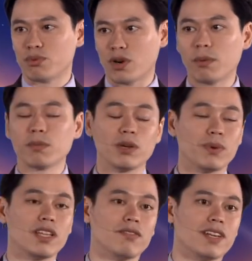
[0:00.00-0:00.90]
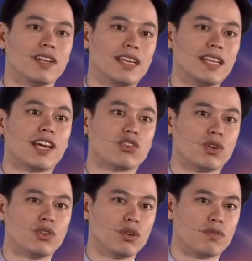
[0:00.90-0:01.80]
probably we live in an
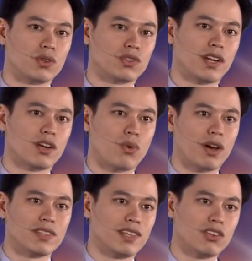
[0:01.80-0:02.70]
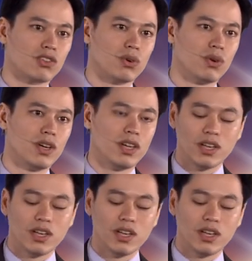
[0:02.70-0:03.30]
electric universe, not a gravitational